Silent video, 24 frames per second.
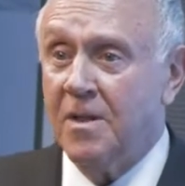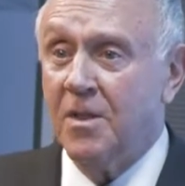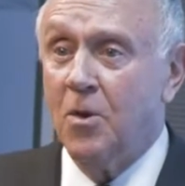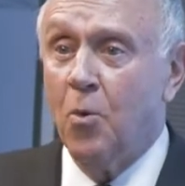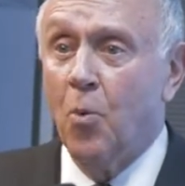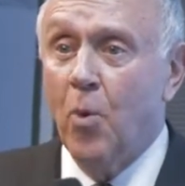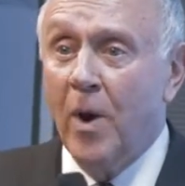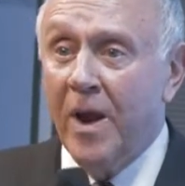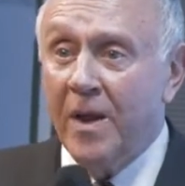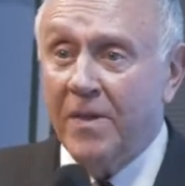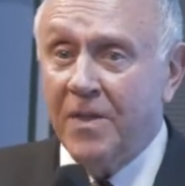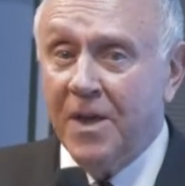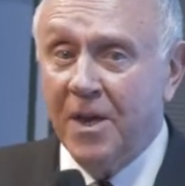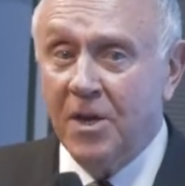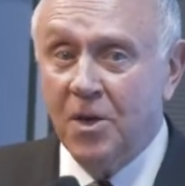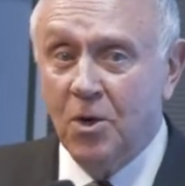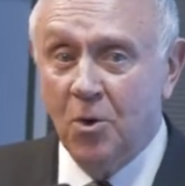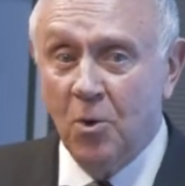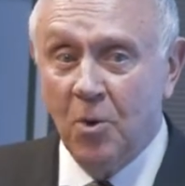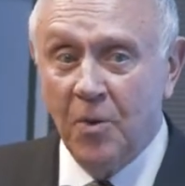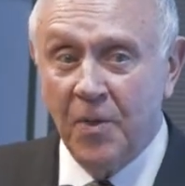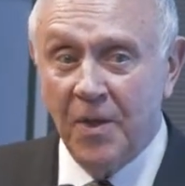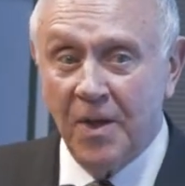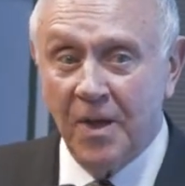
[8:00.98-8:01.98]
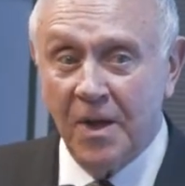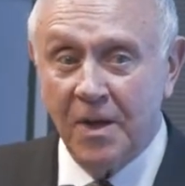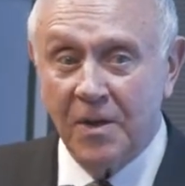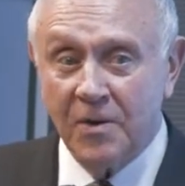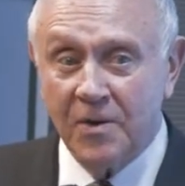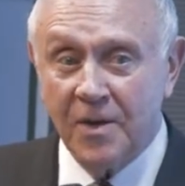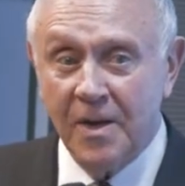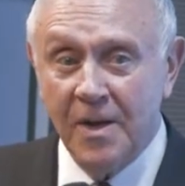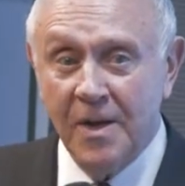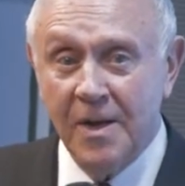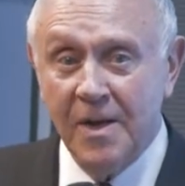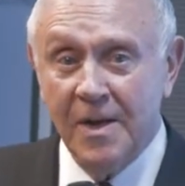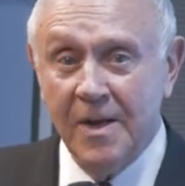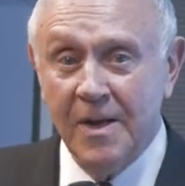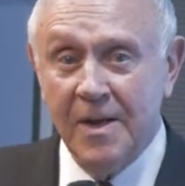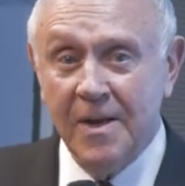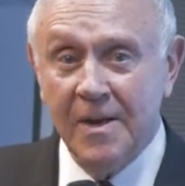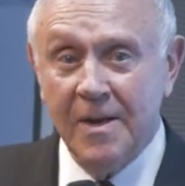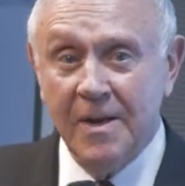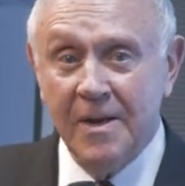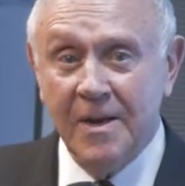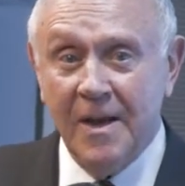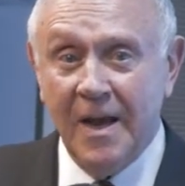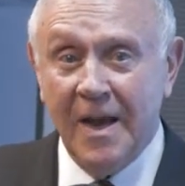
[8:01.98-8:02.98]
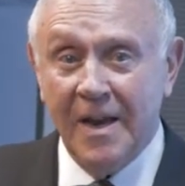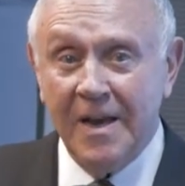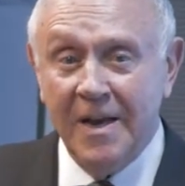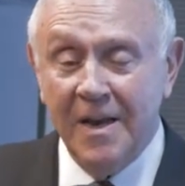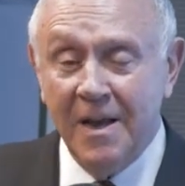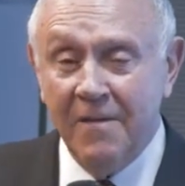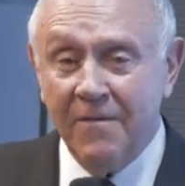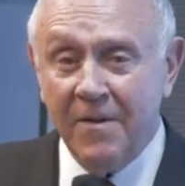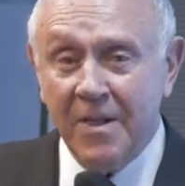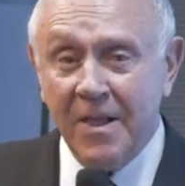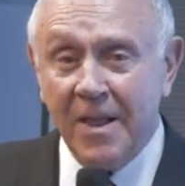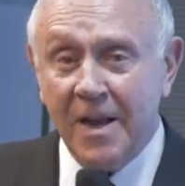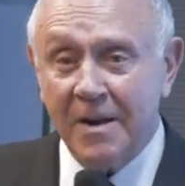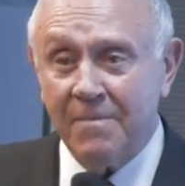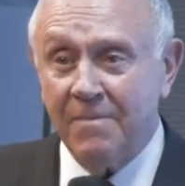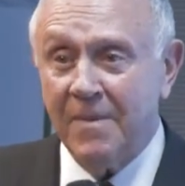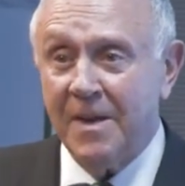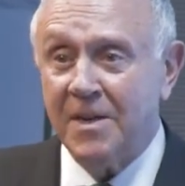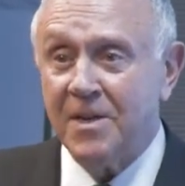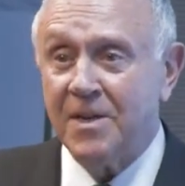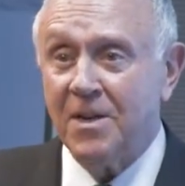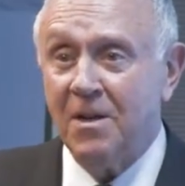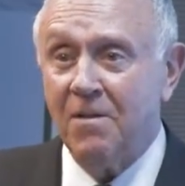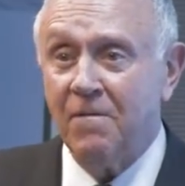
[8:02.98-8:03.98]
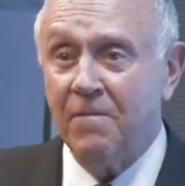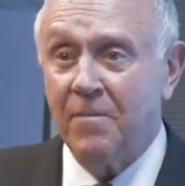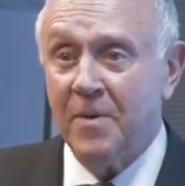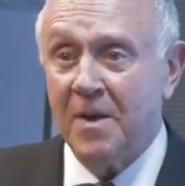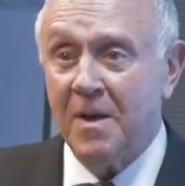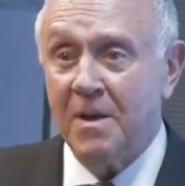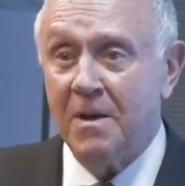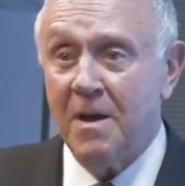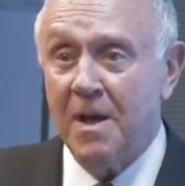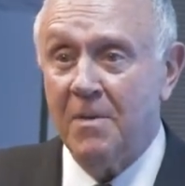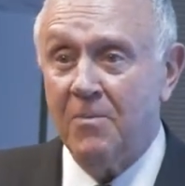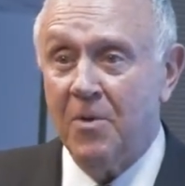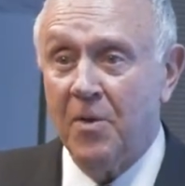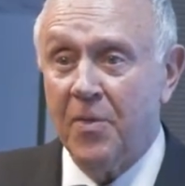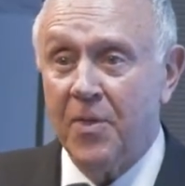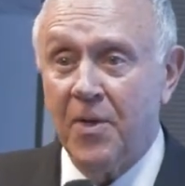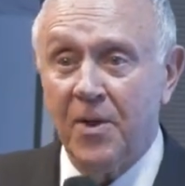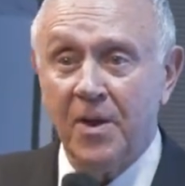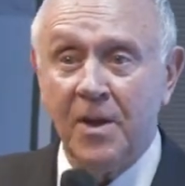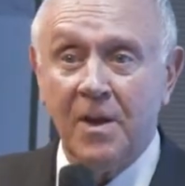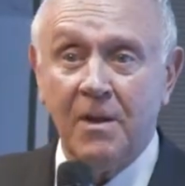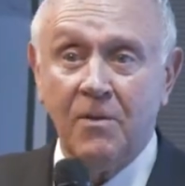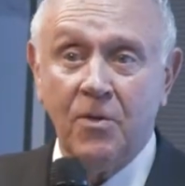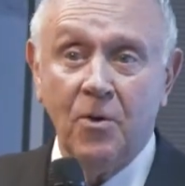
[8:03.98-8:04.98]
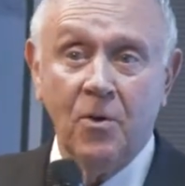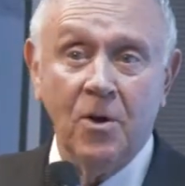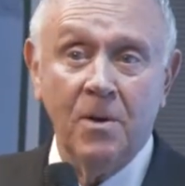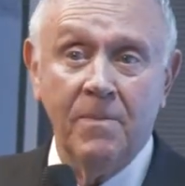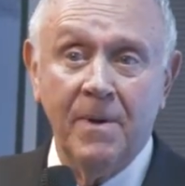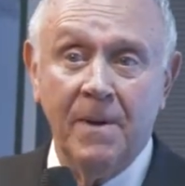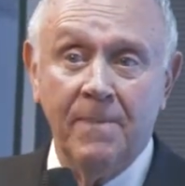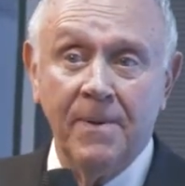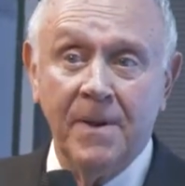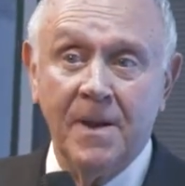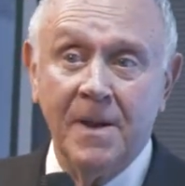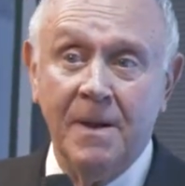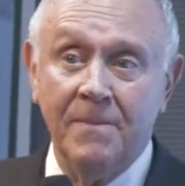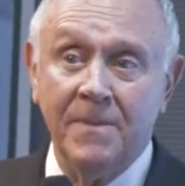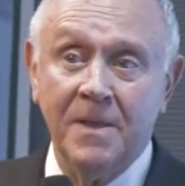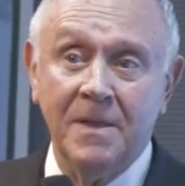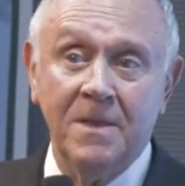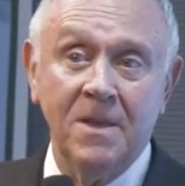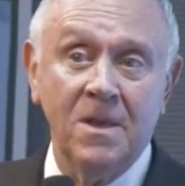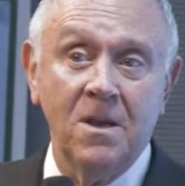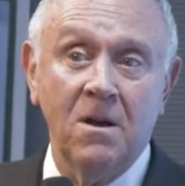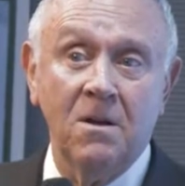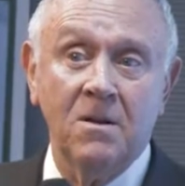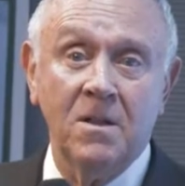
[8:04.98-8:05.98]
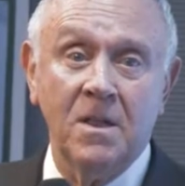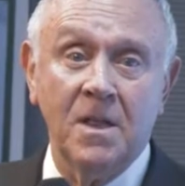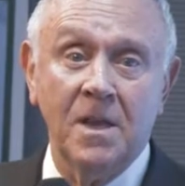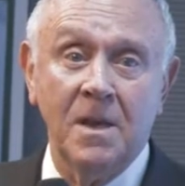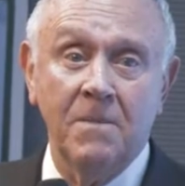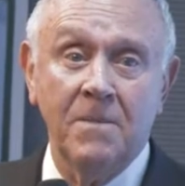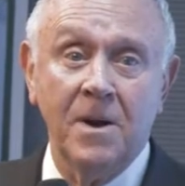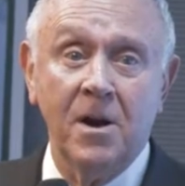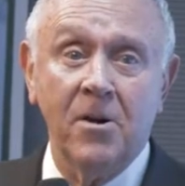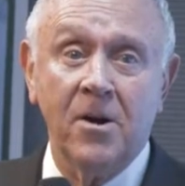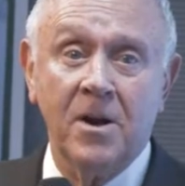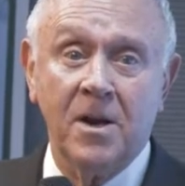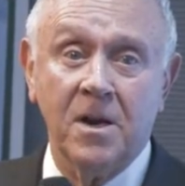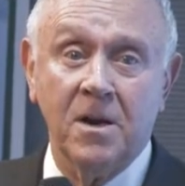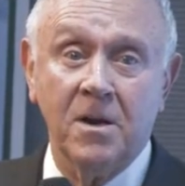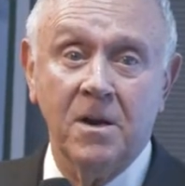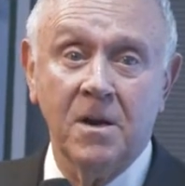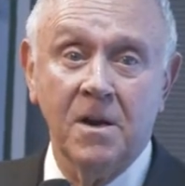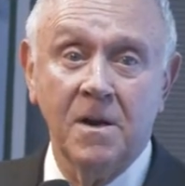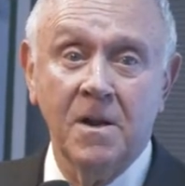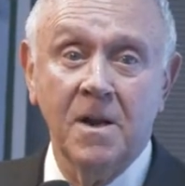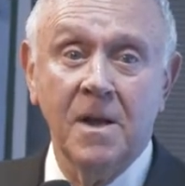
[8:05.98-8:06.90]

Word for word: the way they do things. I never let myself become or think, thought about becoming the ugly American.